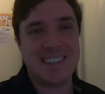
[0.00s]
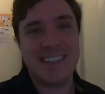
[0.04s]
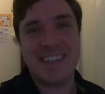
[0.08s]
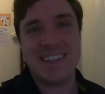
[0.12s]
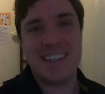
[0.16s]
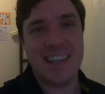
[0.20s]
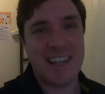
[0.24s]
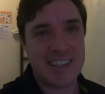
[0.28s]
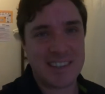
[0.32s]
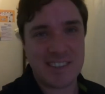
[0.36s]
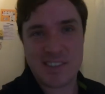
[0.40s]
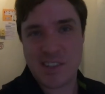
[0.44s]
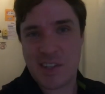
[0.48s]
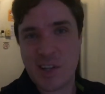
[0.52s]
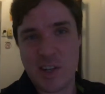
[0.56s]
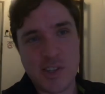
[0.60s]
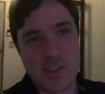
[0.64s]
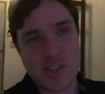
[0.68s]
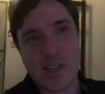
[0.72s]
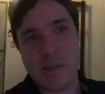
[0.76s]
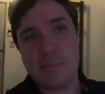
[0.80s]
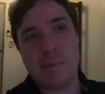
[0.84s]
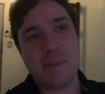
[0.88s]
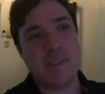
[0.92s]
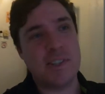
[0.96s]
he likes to go
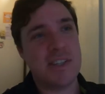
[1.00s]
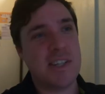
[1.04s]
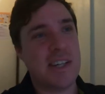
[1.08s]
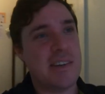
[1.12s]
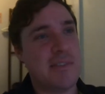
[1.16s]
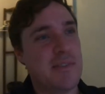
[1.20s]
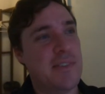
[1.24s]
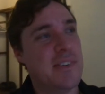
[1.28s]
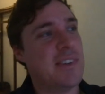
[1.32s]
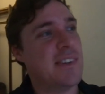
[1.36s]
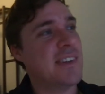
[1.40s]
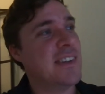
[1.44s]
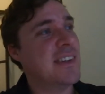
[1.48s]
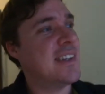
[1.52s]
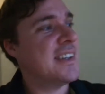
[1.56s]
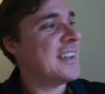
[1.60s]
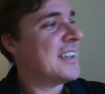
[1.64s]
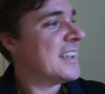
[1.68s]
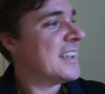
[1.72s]
cheap and cheerful.